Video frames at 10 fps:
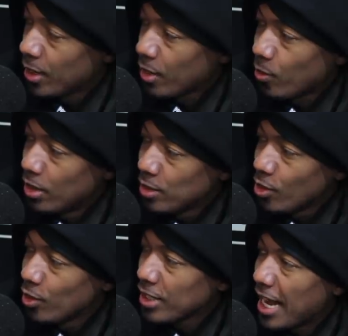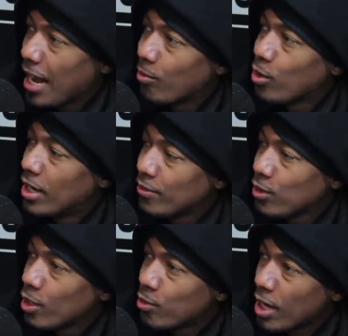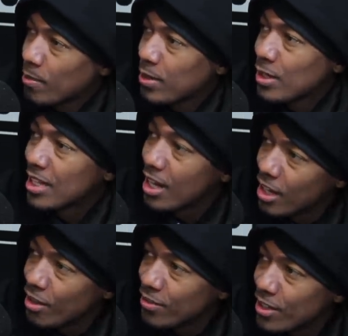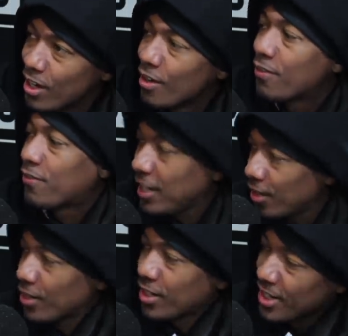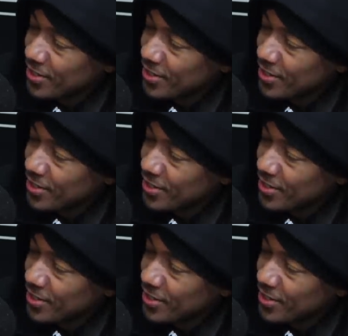pick one. You only have one. If you'd rather be loved or feared,